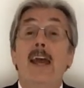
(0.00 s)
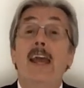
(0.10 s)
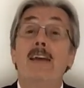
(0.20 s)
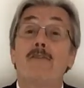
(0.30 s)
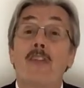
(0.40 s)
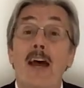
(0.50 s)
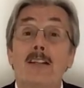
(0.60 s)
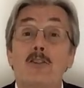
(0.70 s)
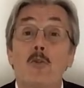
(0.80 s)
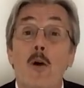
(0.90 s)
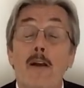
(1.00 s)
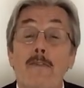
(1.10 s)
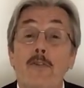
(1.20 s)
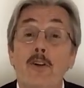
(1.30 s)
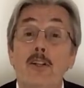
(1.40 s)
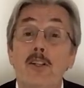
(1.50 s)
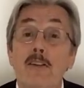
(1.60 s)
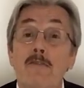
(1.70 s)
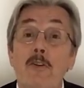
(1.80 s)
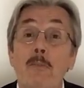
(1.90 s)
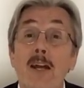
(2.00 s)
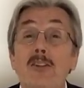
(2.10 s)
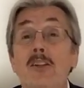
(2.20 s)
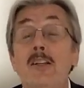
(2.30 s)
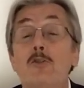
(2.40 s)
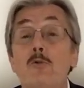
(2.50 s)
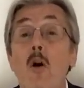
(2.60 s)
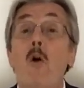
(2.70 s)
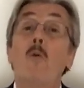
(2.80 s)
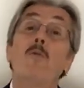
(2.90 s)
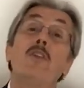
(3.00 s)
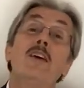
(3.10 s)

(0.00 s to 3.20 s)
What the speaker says: If that square footage information is wrong,